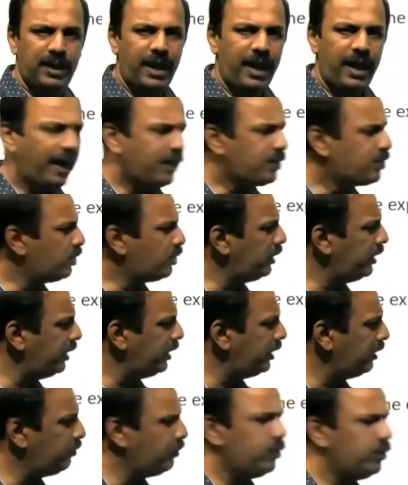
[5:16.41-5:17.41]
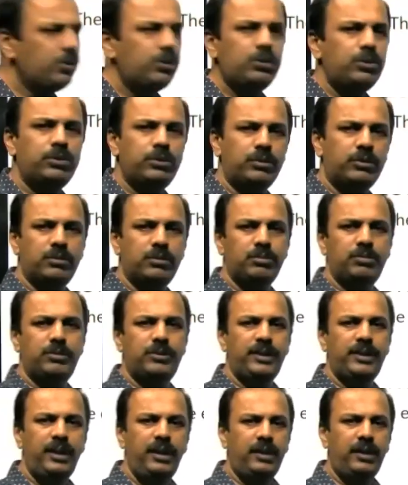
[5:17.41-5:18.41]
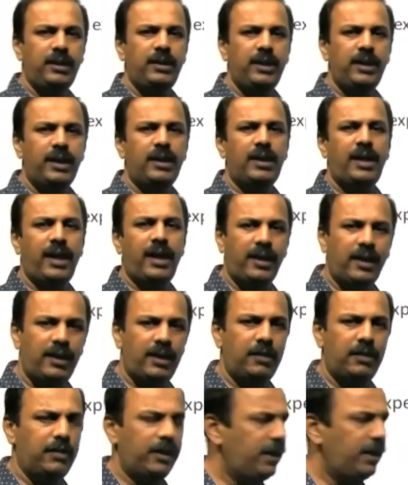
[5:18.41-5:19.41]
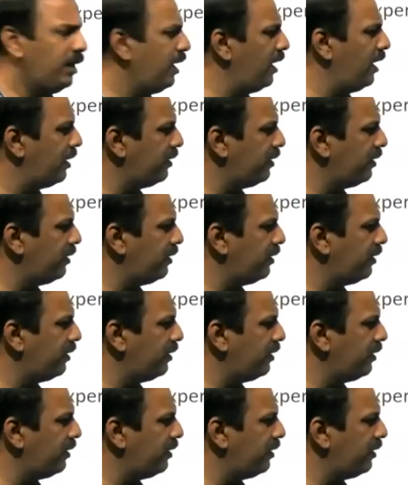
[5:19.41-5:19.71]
Actually, if you think in a higher level,